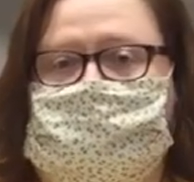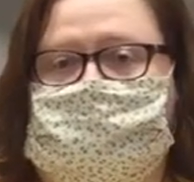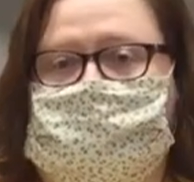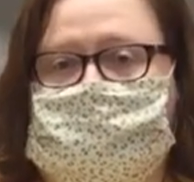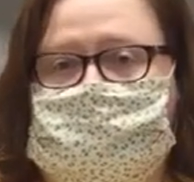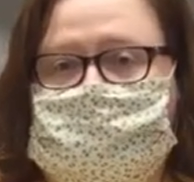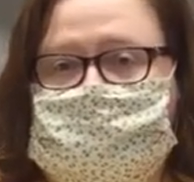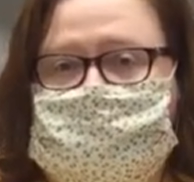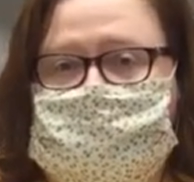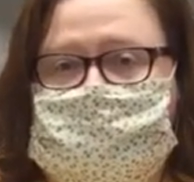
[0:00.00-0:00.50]

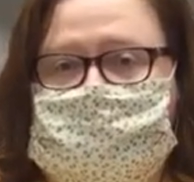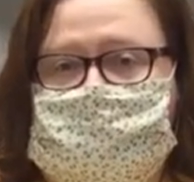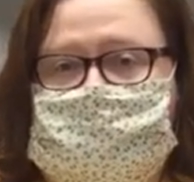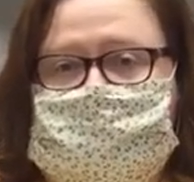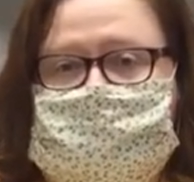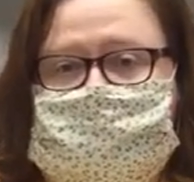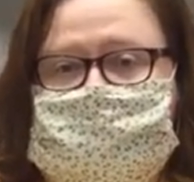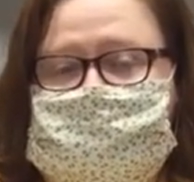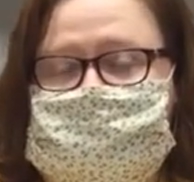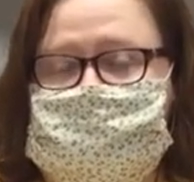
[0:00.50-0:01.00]
Art
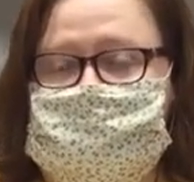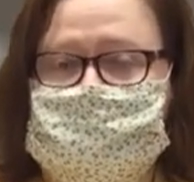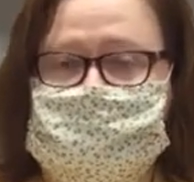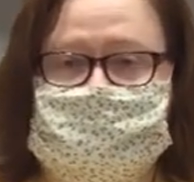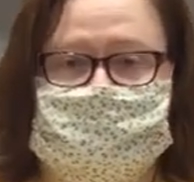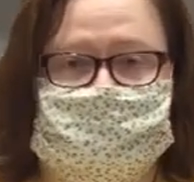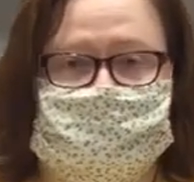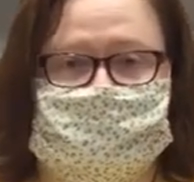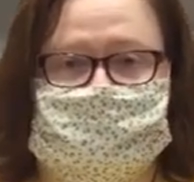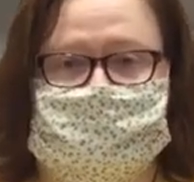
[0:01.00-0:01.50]
journaling is
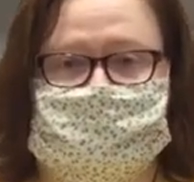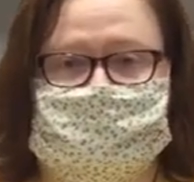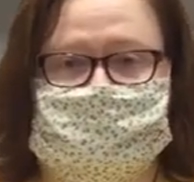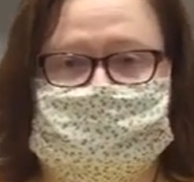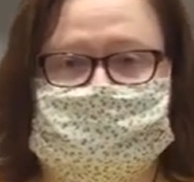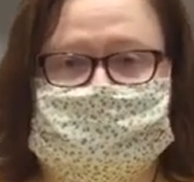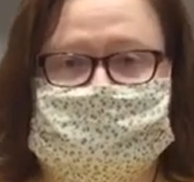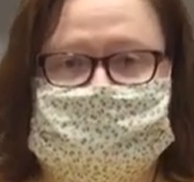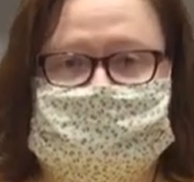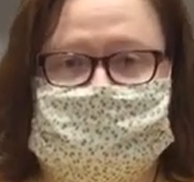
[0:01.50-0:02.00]
good for
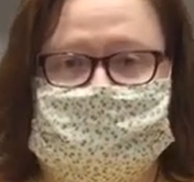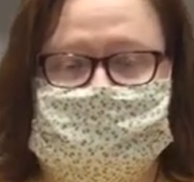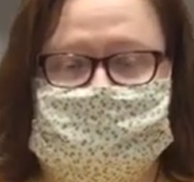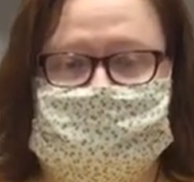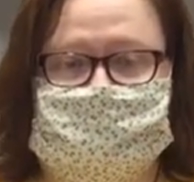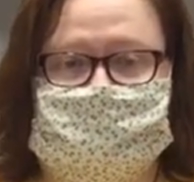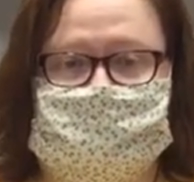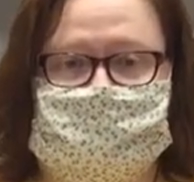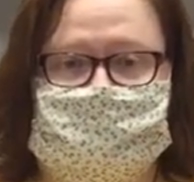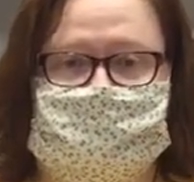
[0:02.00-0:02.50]
this type
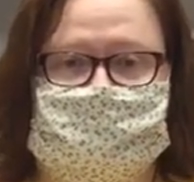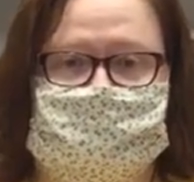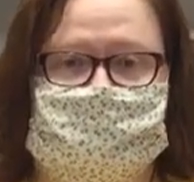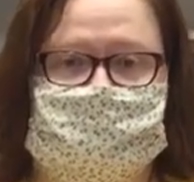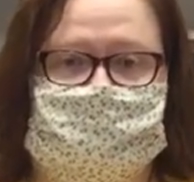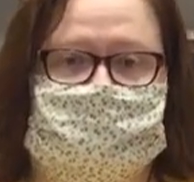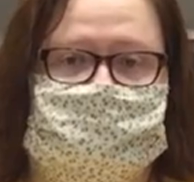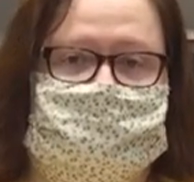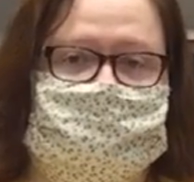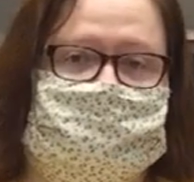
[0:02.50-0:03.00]
of year. You
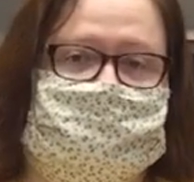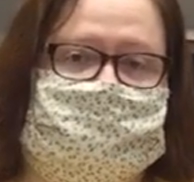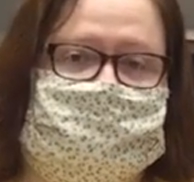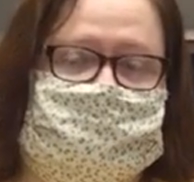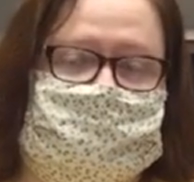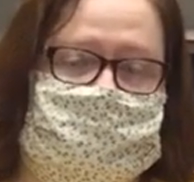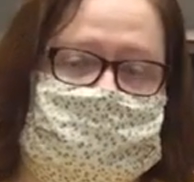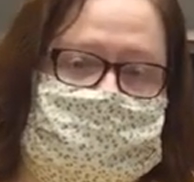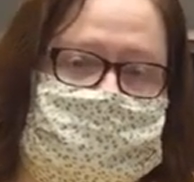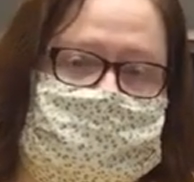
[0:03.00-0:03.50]
know, it's
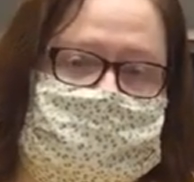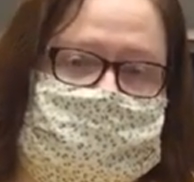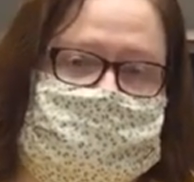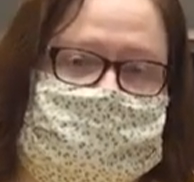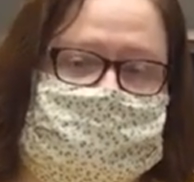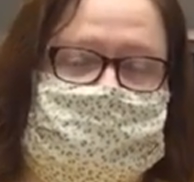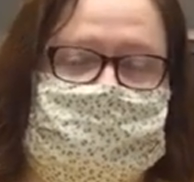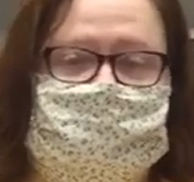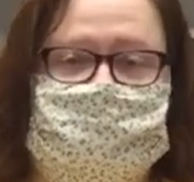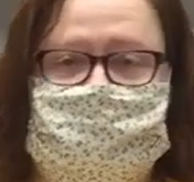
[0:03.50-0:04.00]
cold, you
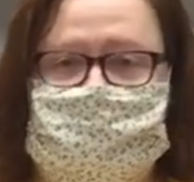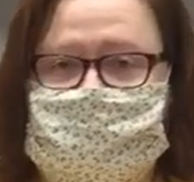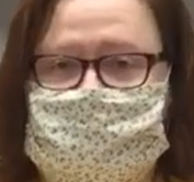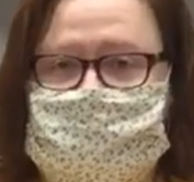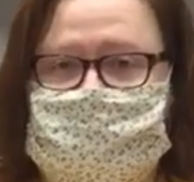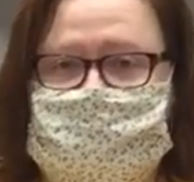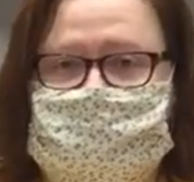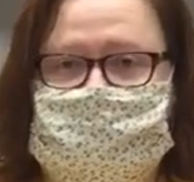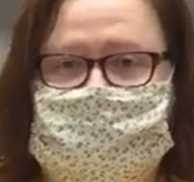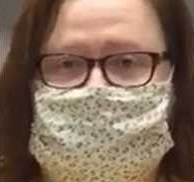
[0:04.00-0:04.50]
can't
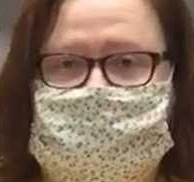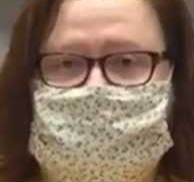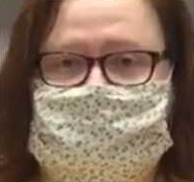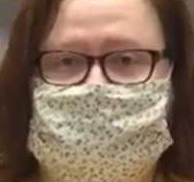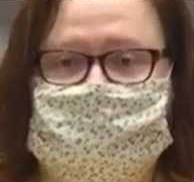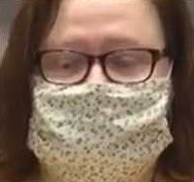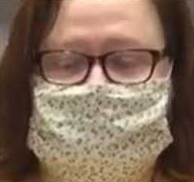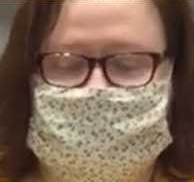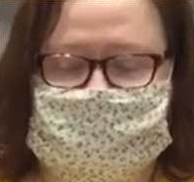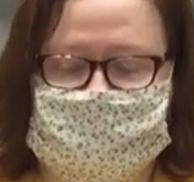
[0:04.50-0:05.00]
really get out
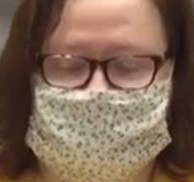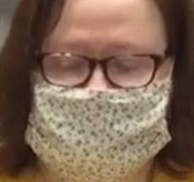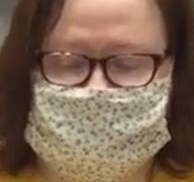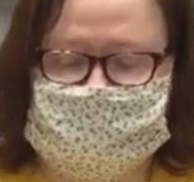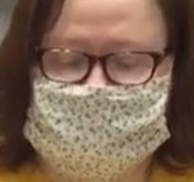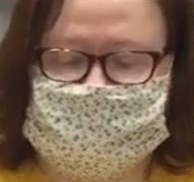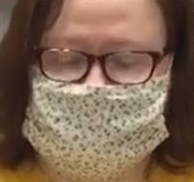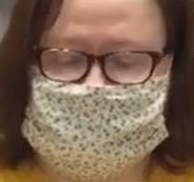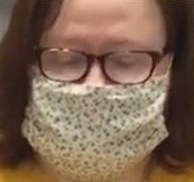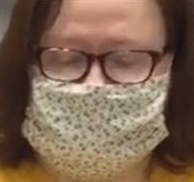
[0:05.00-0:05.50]
too
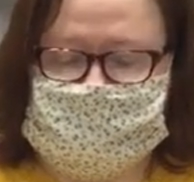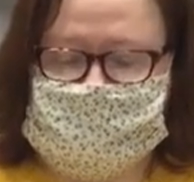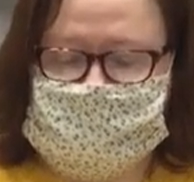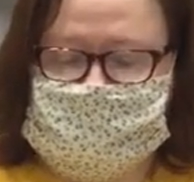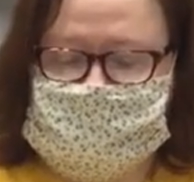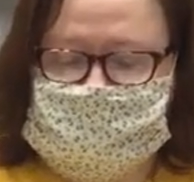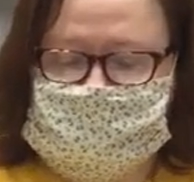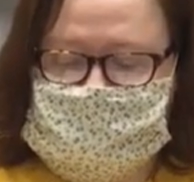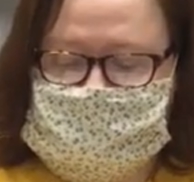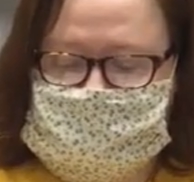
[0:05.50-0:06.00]
much, and
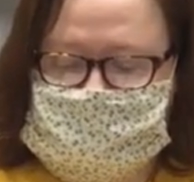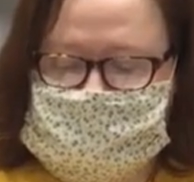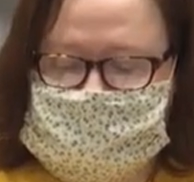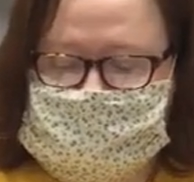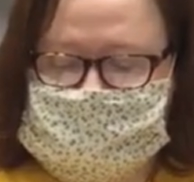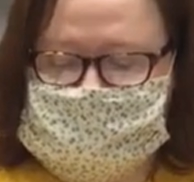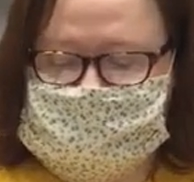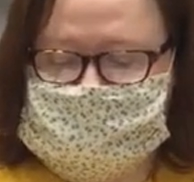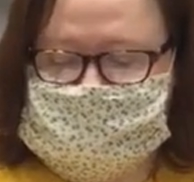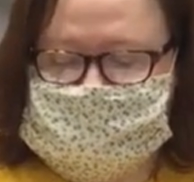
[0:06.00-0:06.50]

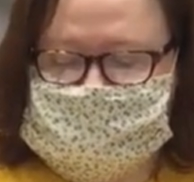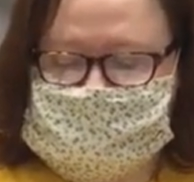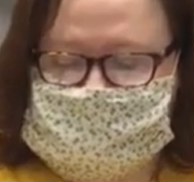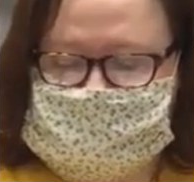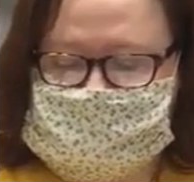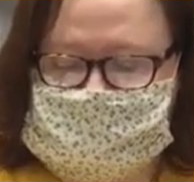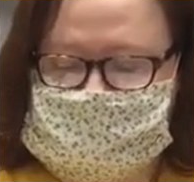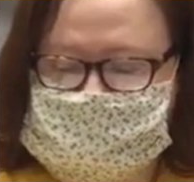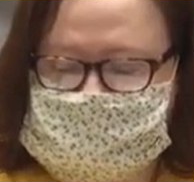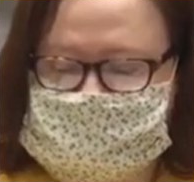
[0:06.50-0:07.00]
since
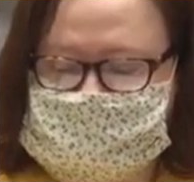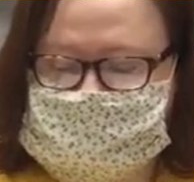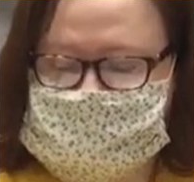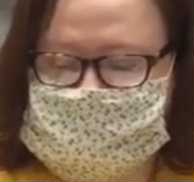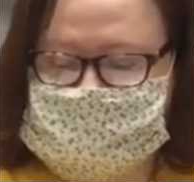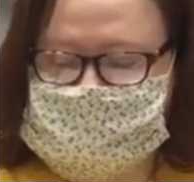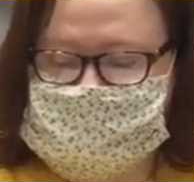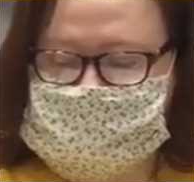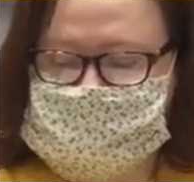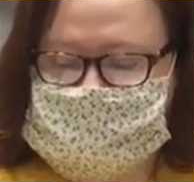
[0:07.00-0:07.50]
we're all
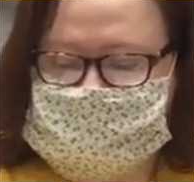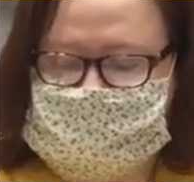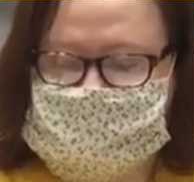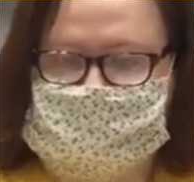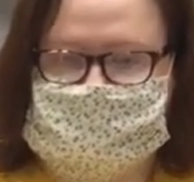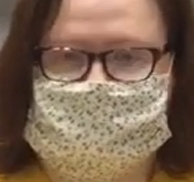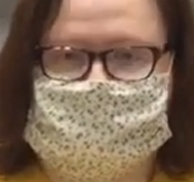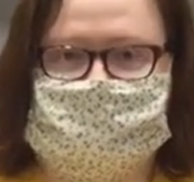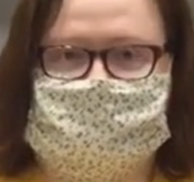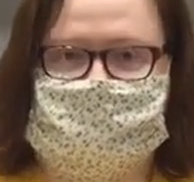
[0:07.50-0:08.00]
spending more
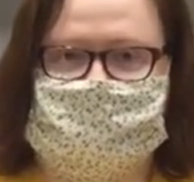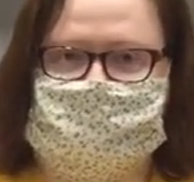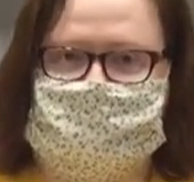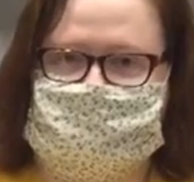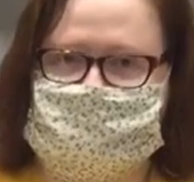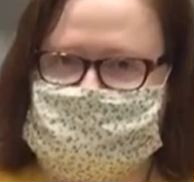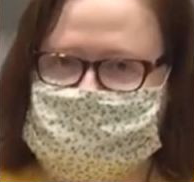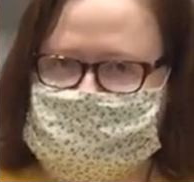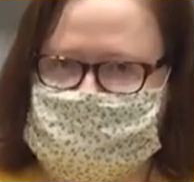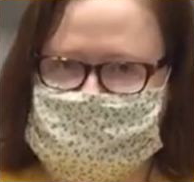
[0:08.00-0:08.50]
time
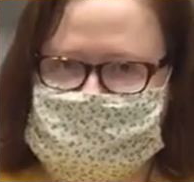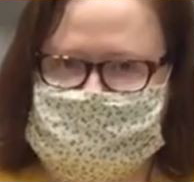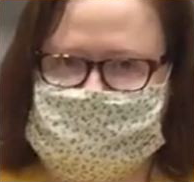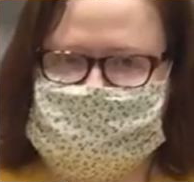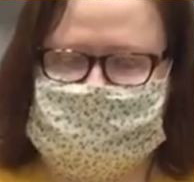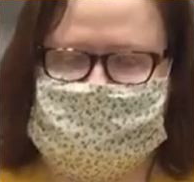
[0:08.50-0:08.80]
together